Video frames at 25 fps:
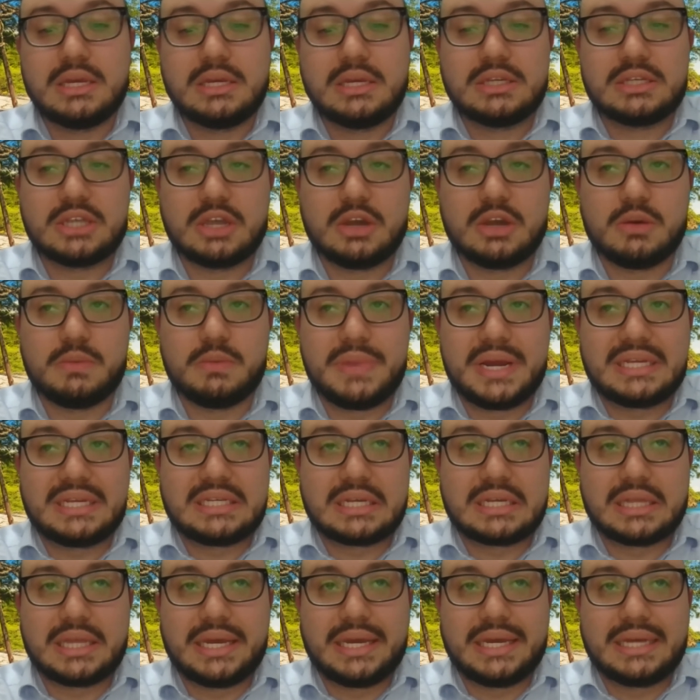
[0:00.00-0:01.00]
So
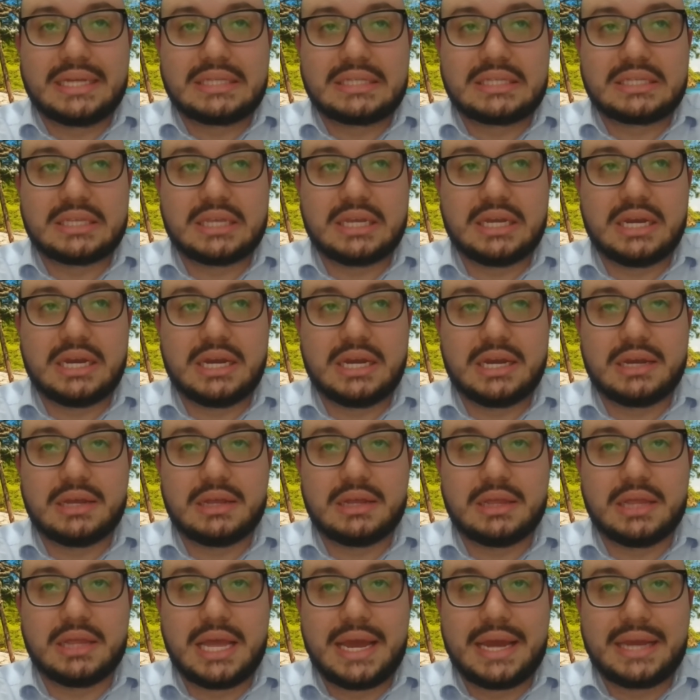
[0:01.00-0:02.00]
basically, it's
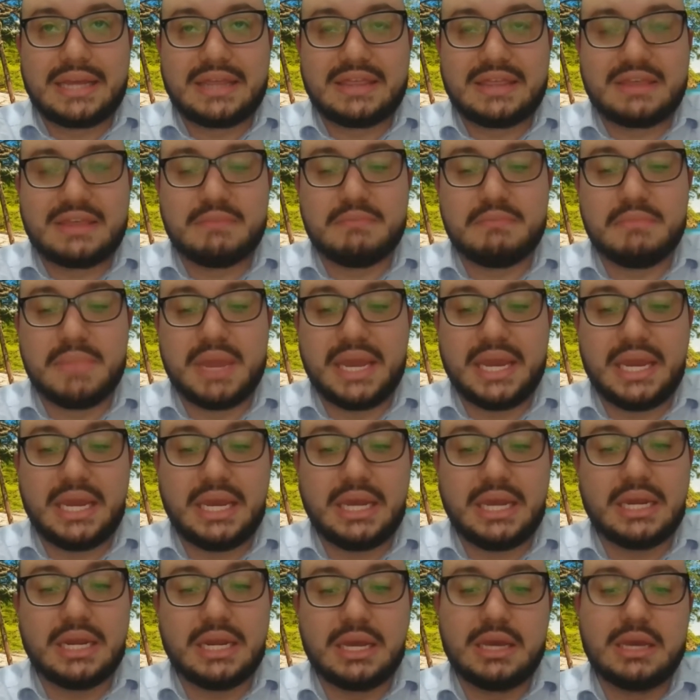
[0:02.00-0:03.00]
like the
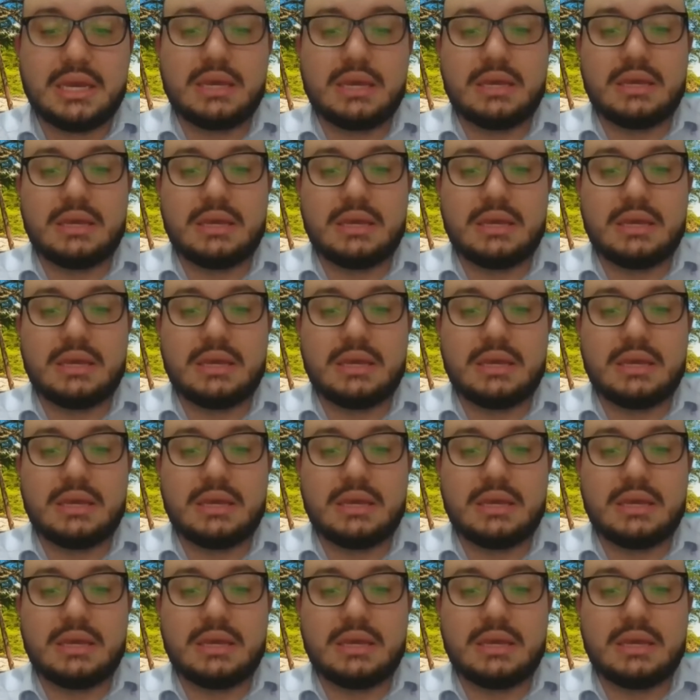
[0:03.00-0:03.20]
main